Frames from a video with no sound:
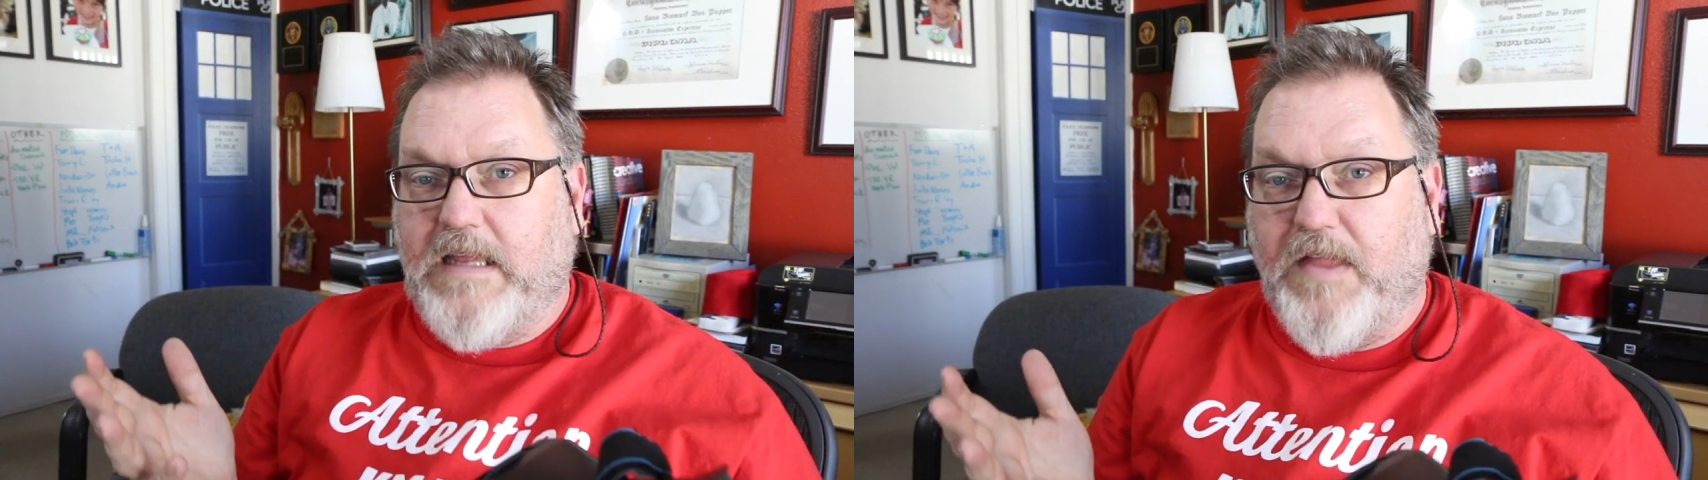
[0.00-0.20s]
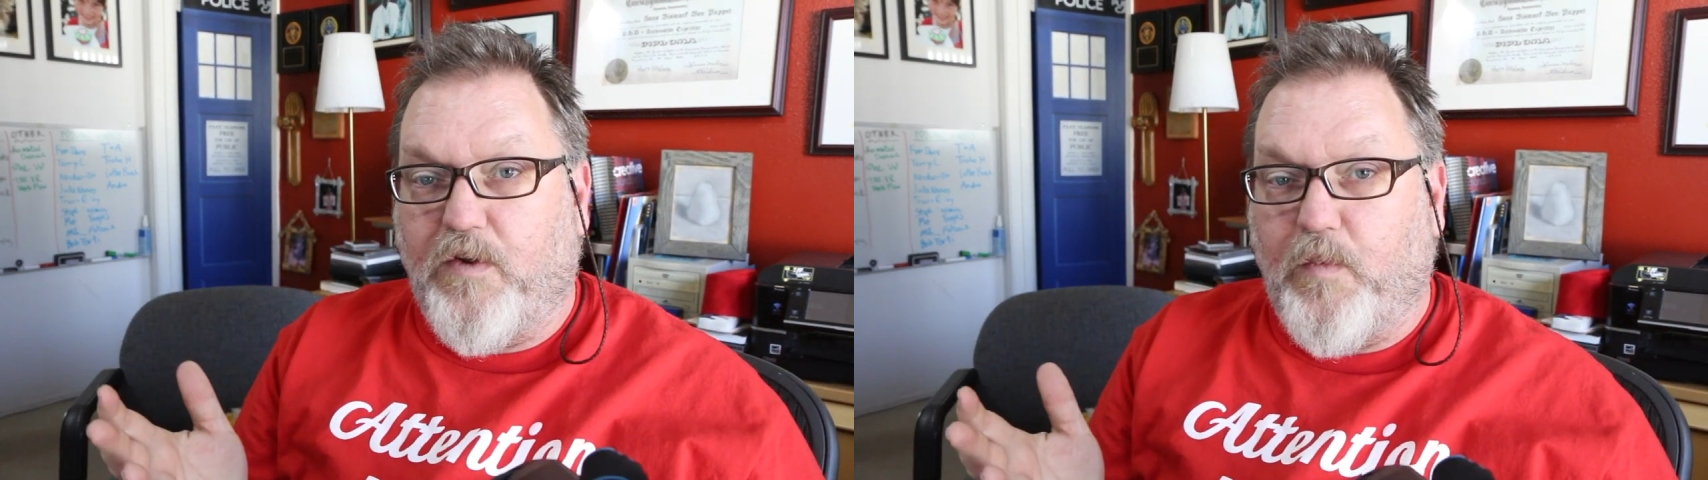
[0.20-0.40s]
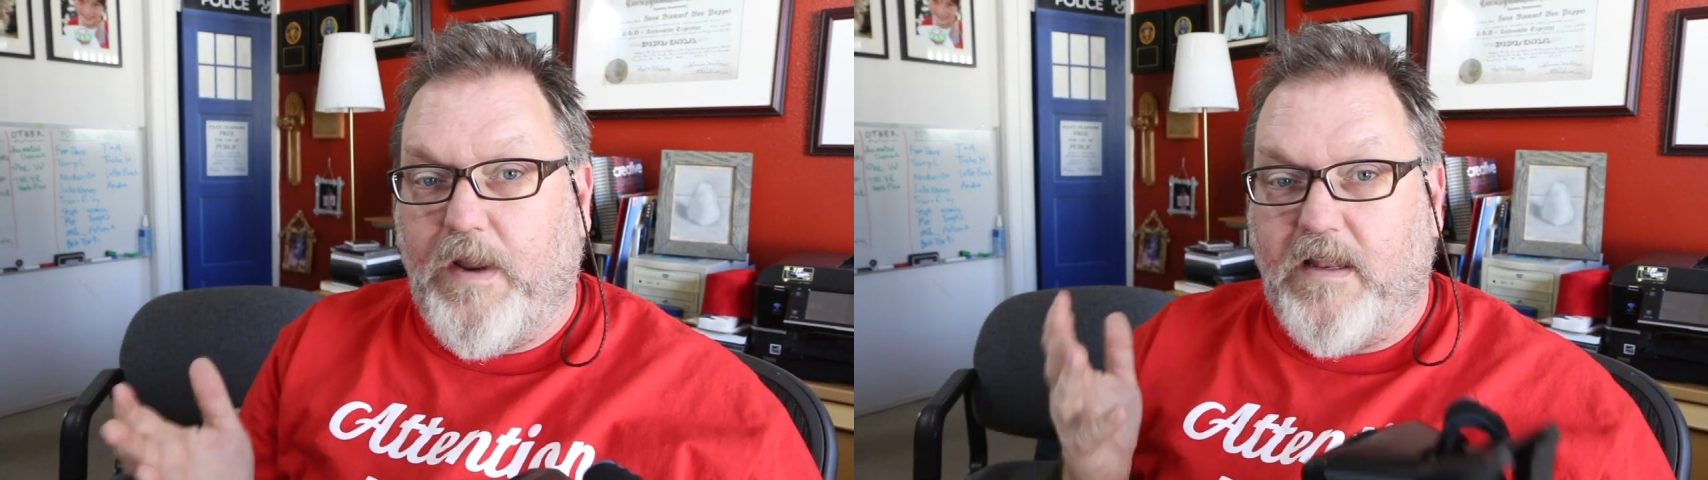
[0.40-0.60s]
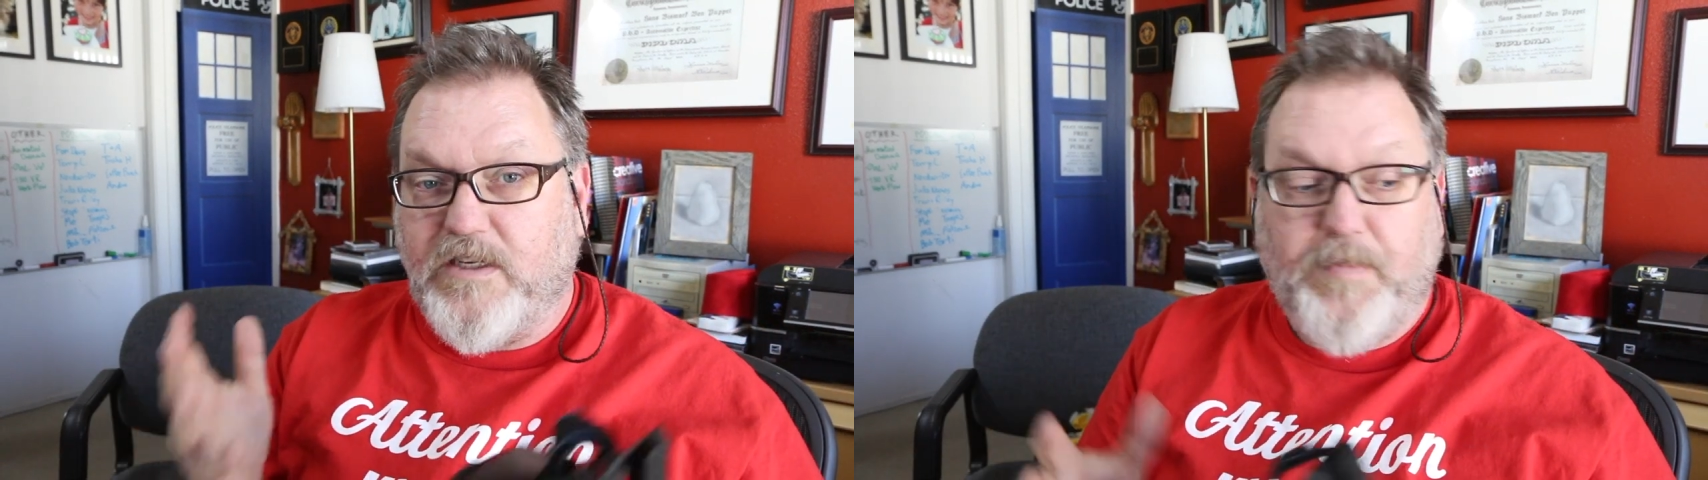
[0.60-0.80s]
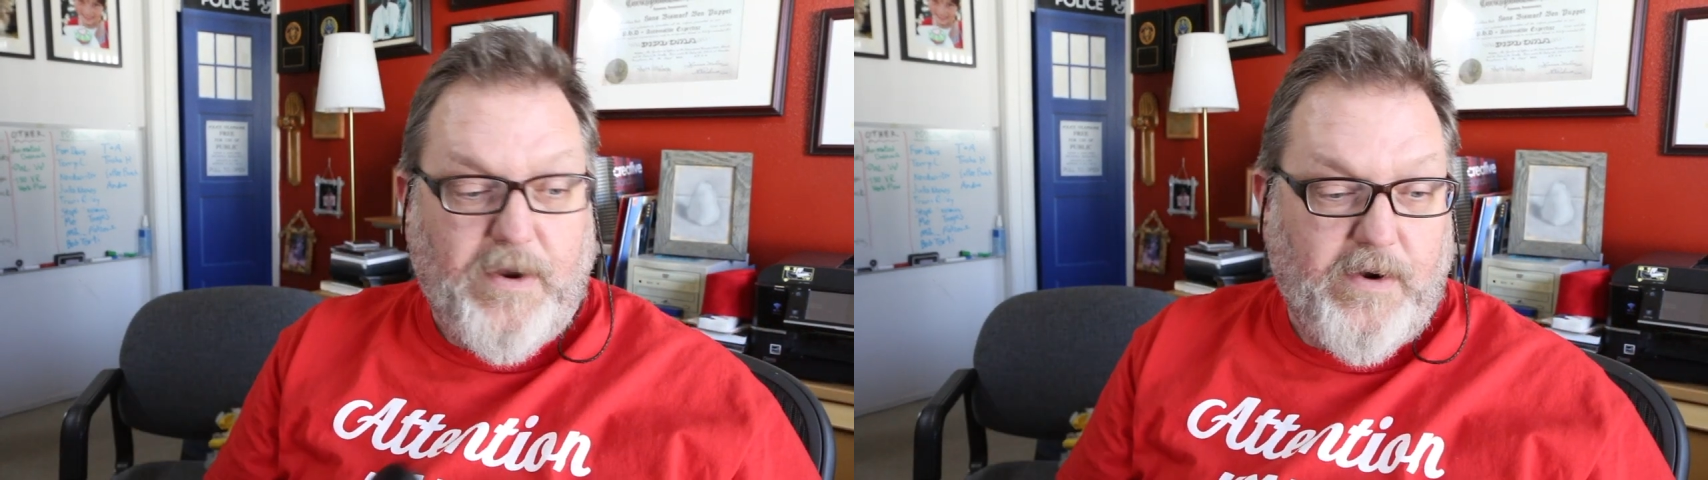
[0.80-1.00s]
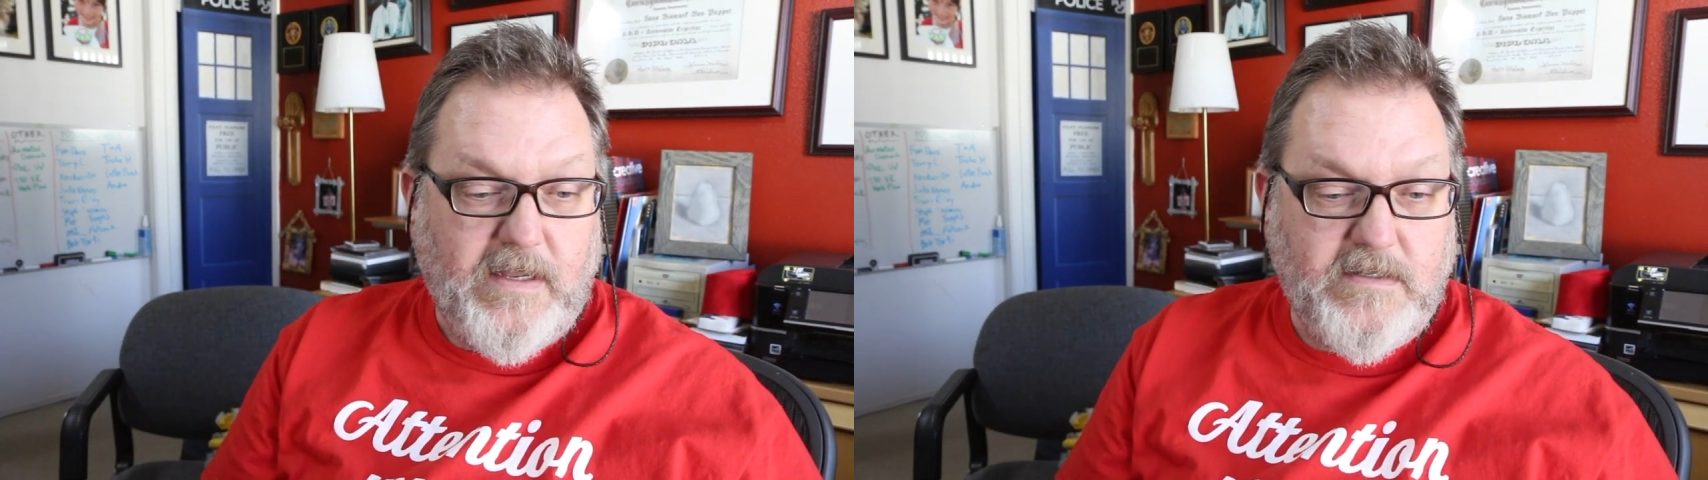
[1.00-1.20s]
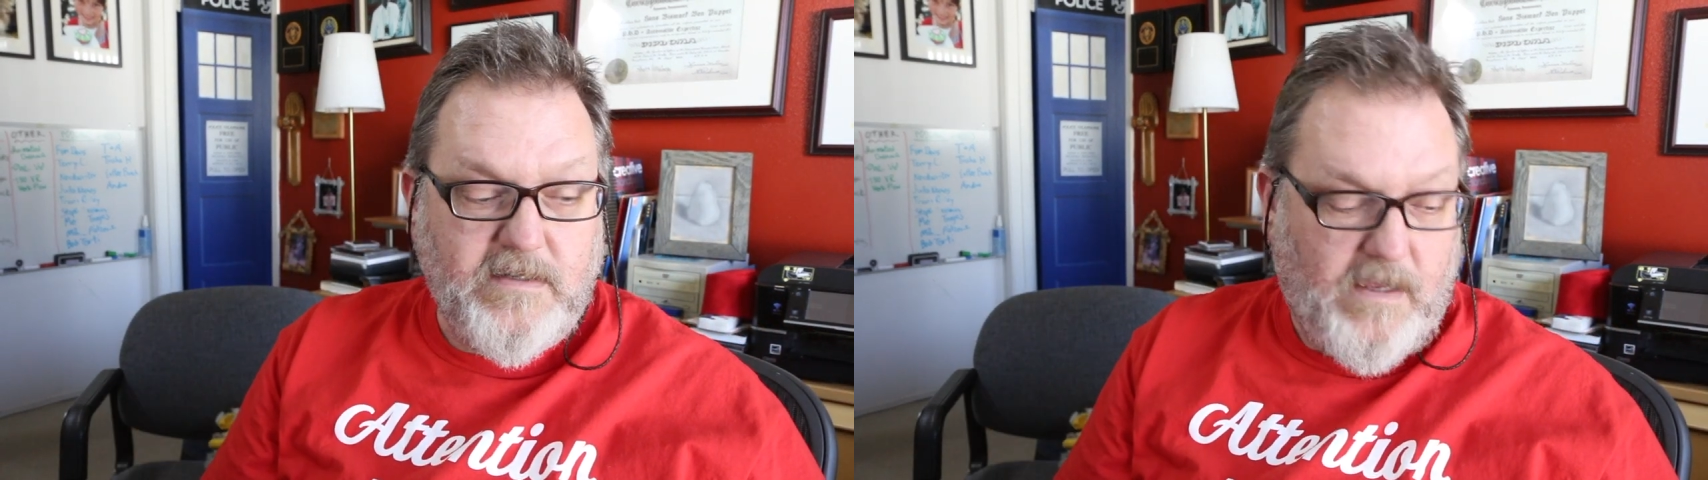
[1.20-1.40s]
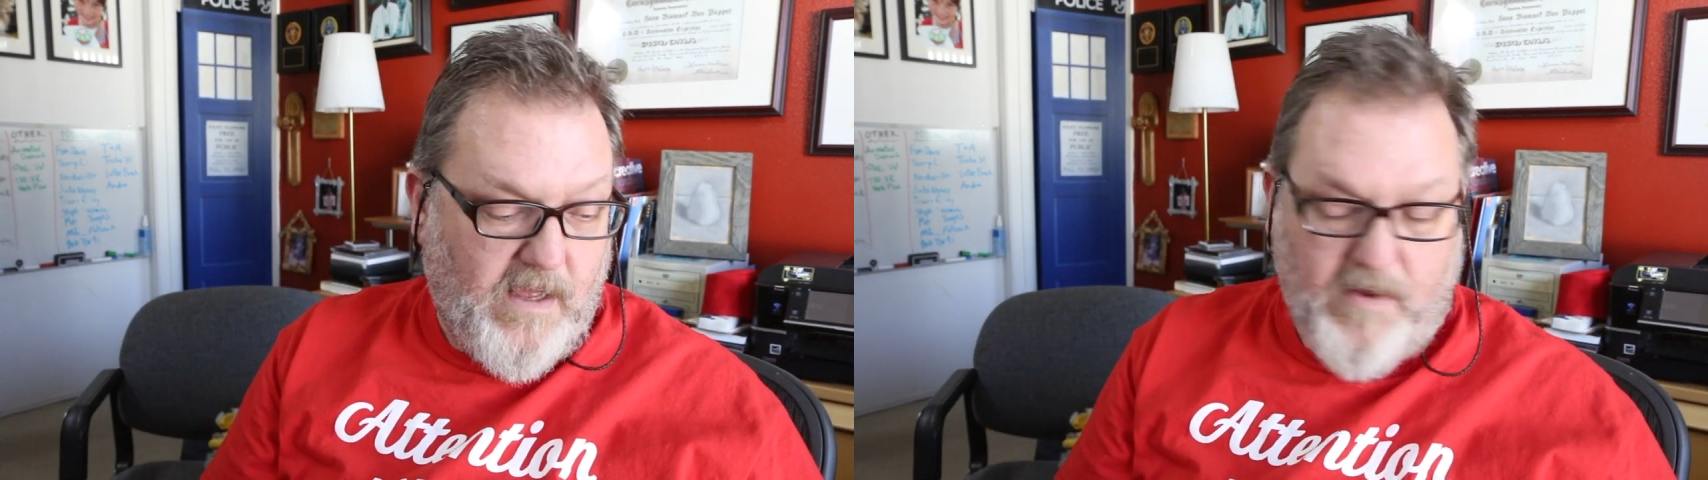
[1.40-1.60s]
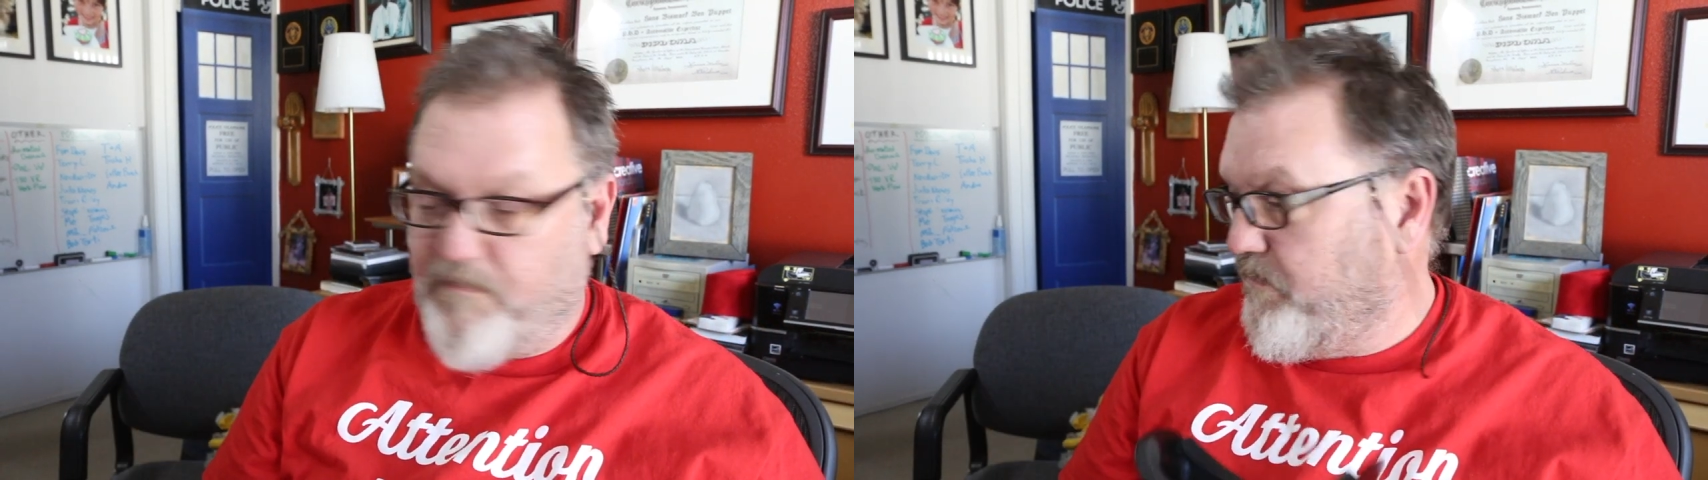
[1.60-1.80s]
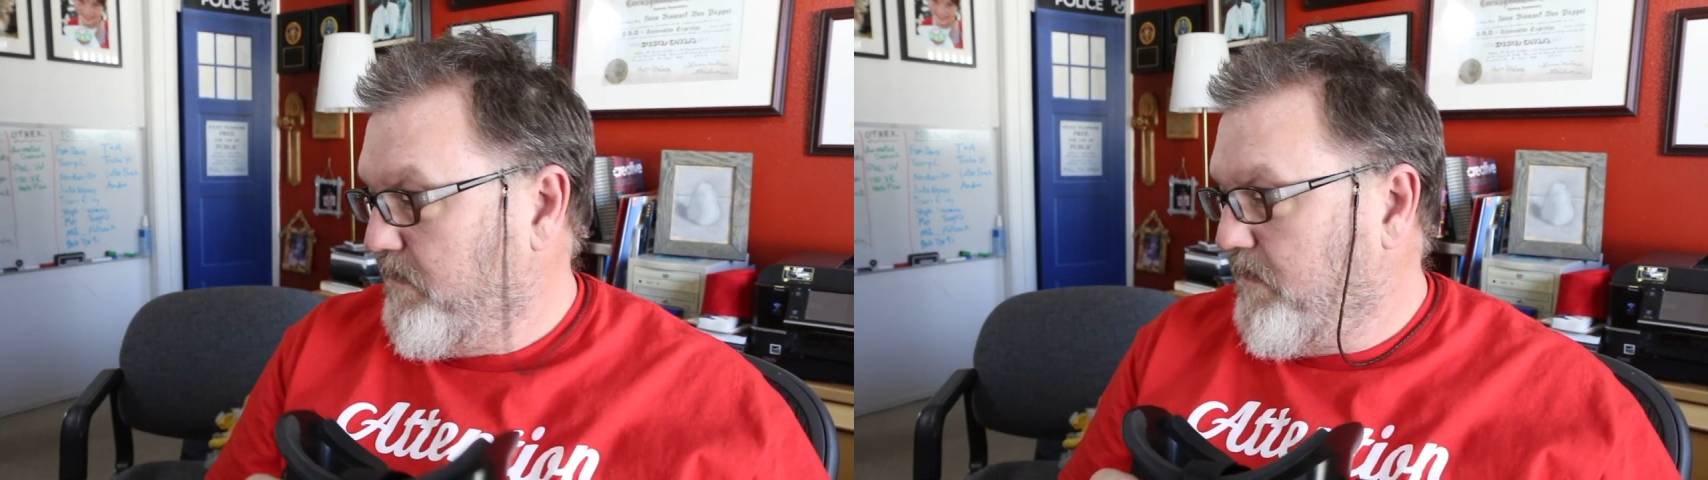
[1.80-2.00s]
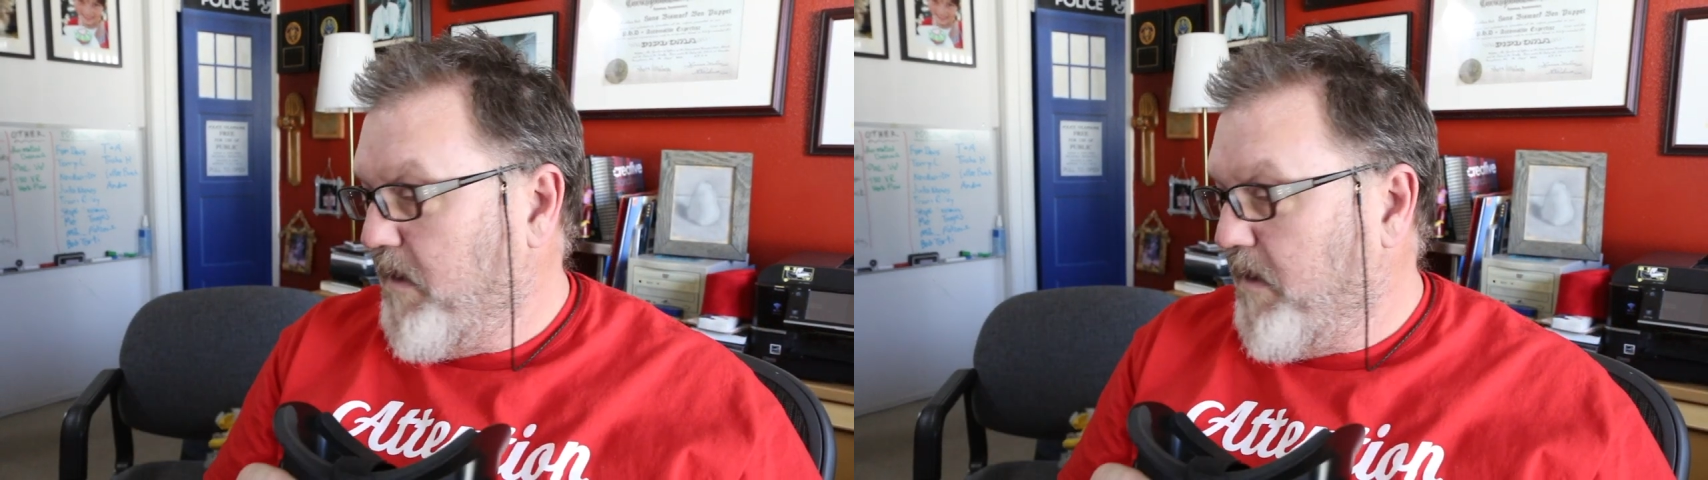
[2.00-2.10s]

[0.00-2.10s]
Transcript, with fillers: get the real experience of